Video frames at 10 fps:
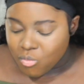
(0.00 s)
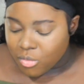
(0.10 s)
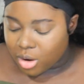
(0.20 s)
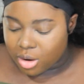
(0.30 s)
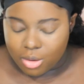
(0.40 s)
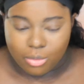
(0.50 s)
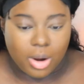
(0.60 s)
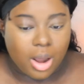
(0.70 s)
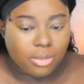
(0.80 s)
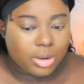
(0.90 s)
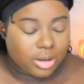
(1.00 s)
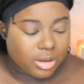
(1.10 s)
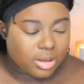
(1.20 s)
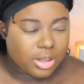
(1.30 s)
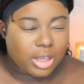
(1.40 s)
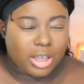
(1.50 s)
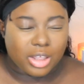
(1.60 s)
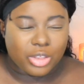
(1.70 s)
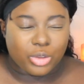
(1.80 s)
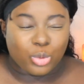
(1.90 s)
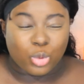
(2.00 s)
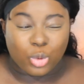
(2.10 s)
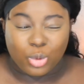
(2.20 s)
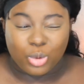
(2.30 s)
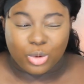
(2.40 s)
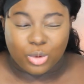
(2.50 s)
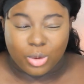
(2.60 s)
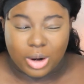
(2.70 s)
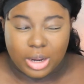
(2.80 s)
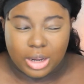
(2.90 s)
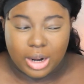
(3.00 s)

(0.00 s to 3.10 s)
when I was in 3rd grade,